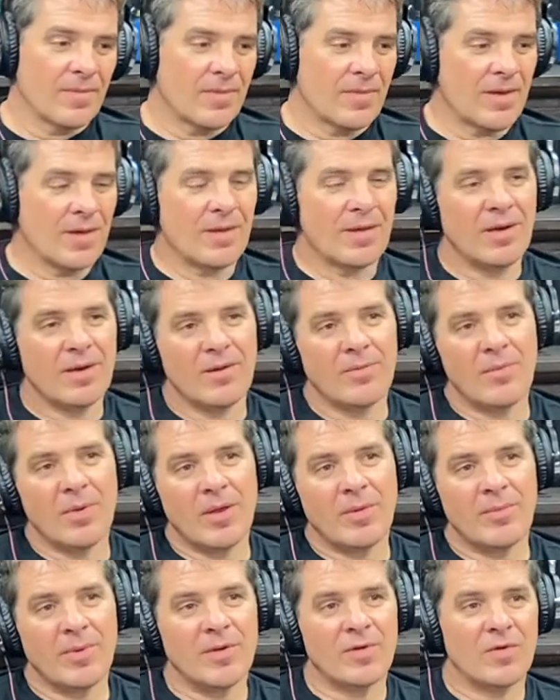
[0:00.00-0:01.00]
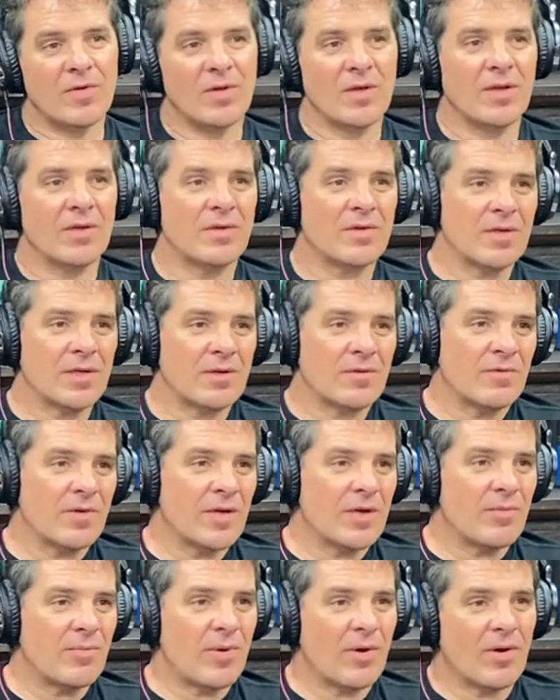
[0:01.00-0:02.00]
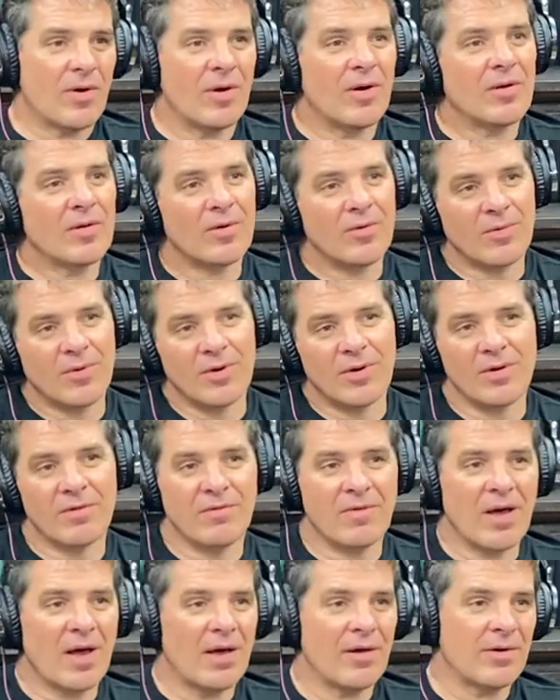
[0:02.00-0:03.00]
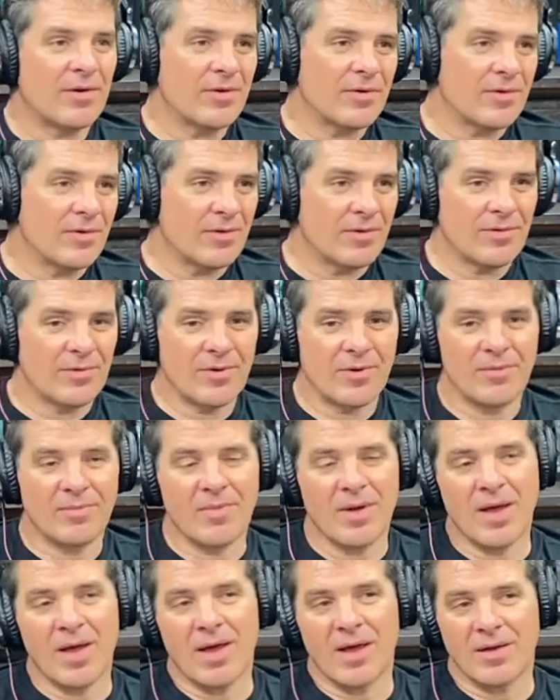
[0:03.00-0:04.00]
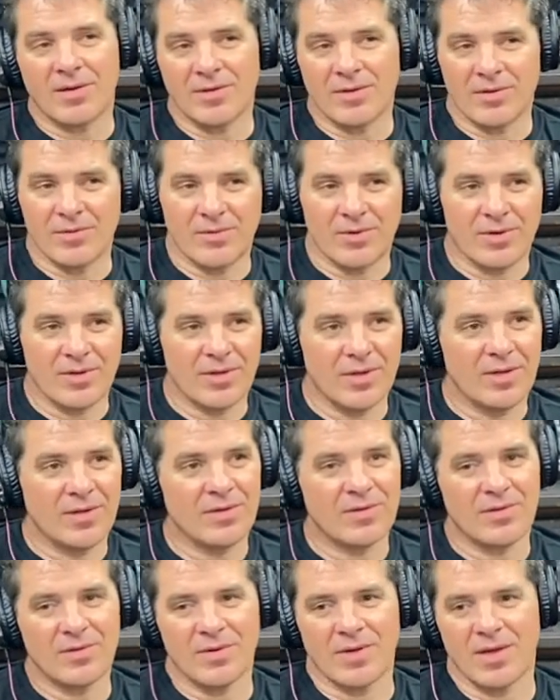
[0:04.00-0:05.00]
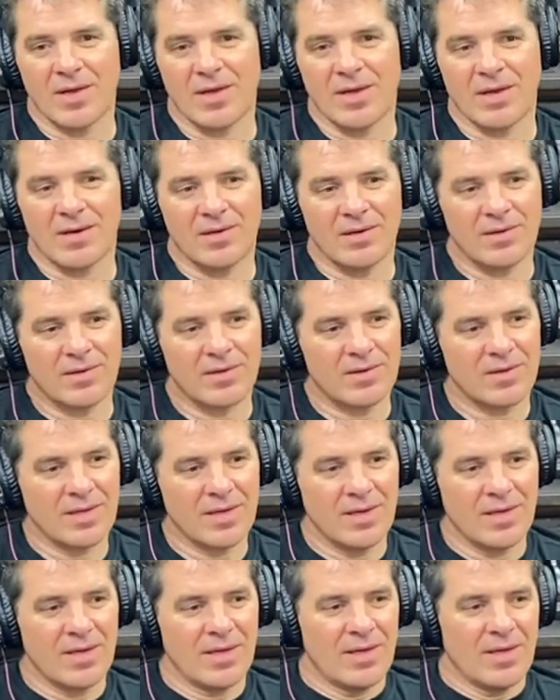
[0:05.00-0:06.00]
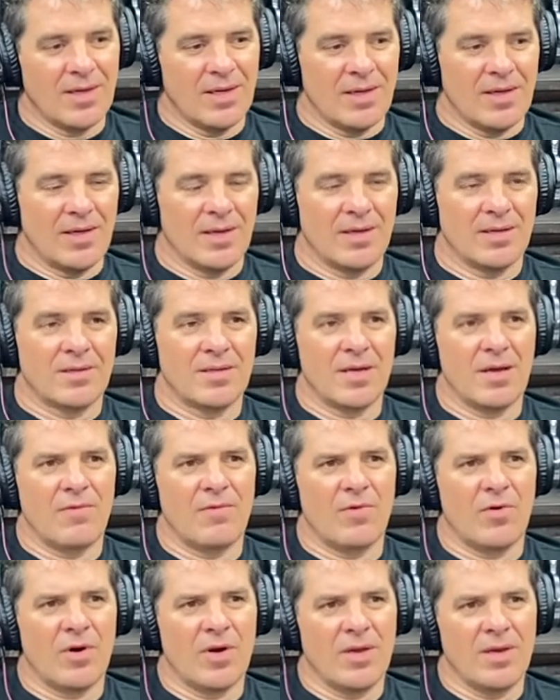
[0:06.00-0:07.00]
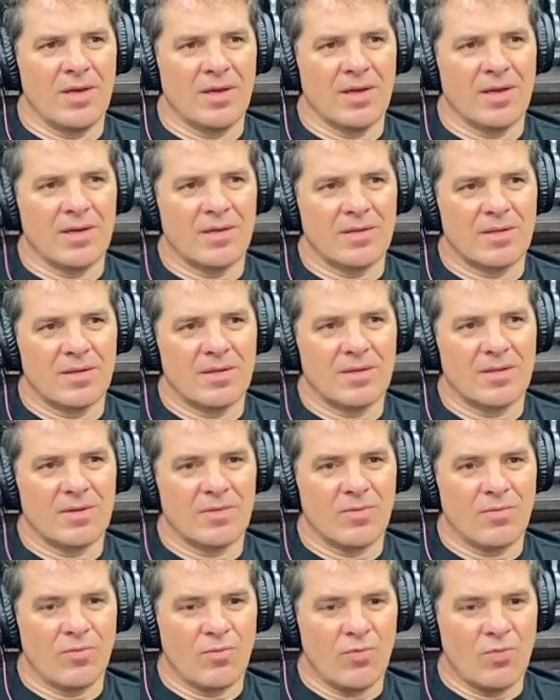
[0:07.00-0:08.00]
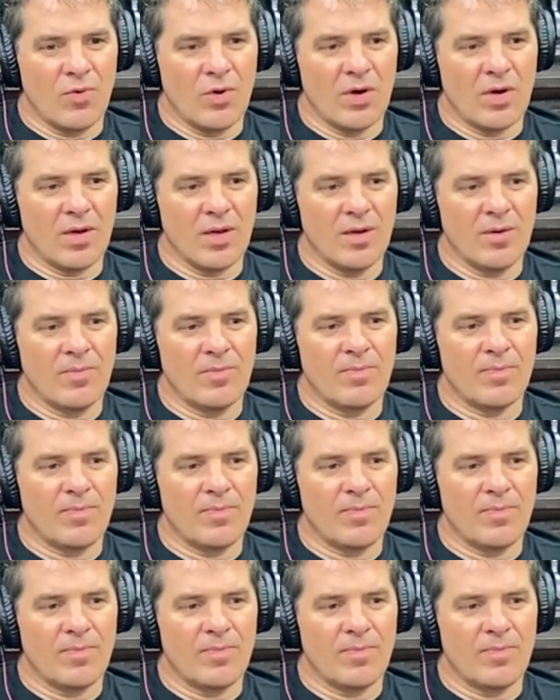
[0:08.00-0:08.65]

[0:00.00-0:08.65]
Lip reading: they didn't make me sit 6 feet apart. There weren't dividers, or there weren't masks, there weren't this or that. And it's never ending. It's really,